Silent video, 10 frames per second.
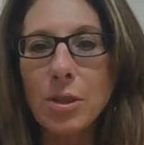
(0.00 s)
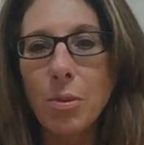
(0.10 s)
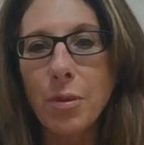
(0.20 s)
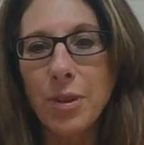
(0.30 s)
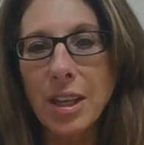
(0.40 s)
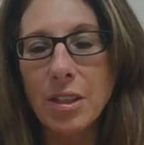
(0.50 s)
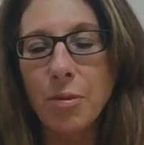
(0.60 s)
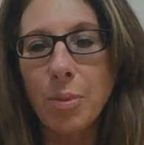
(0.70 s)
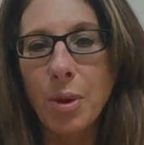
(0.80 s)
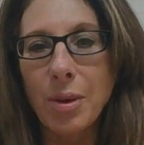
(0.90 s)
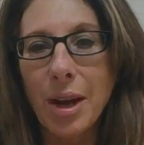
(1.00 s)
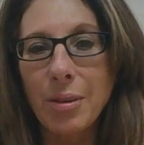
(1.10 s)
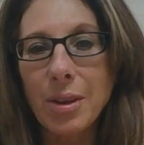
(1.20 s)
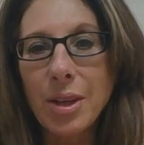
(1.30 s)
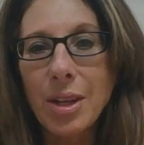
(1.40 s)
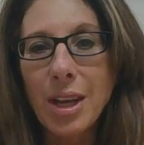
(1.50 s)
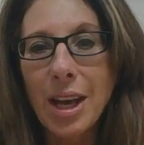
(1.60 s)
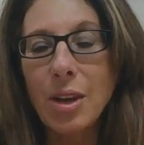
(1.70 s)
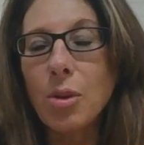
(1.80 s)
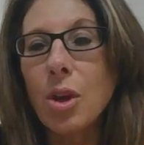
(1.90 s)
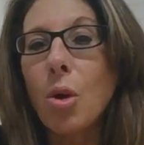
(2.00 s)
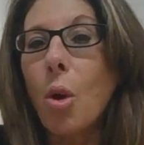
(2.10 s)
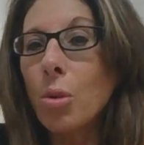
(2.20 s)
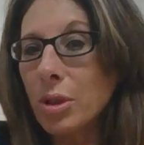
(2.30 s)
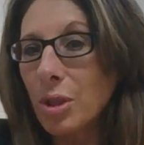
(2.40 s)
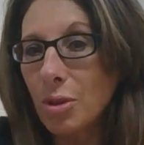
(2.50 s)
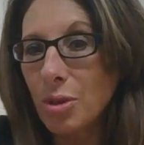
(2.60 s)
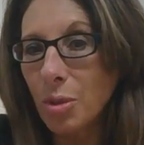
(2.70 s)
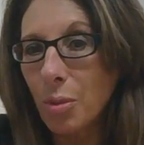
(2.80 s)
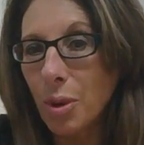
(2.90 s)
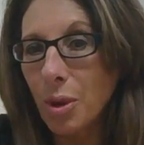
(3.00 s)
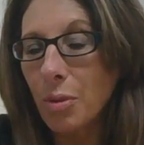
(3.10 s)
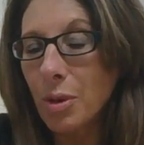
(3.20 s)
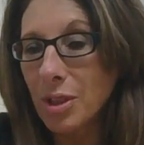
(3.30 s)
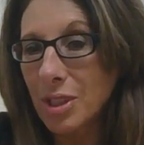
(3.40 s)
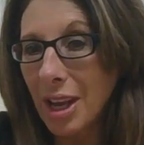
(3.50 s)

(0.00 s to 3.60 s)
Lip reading: as a reflexive pronoun. And you can only use the word